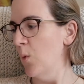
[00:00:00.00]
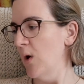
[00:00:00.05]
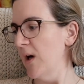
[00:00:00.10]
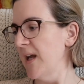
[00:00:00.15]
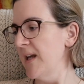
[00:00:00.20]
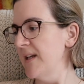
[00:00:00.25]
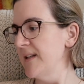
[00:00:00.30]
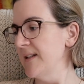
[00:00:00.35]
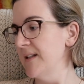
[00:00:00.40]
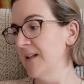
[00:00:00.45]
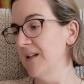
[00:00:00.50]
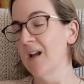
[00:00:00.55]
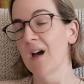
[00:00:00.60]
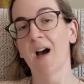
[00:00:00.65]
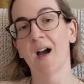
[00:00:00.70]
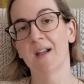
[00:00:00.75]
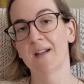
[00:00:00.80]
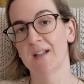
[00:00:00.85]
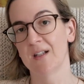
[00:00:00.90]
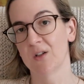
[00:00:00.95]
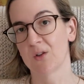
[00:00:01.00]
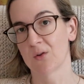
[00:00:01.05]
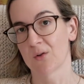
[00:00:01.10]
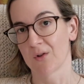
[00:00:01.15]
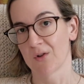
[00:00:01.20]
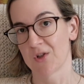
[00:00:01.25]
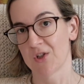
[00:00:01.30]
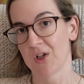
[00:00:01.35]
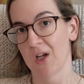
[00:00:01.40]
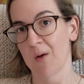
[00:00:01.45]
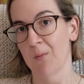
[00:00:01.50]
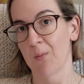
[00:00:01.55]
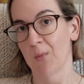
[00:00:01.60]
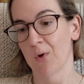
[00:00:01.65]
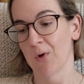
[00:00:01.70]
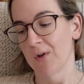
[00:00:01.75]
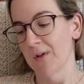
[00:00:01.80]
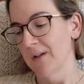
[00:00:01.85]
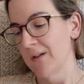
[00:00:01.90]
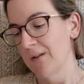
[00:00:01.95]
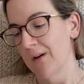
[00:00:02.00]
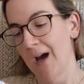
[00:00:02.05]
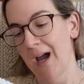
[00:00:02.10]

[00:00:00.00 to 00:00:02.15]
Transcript: What I did crochet border.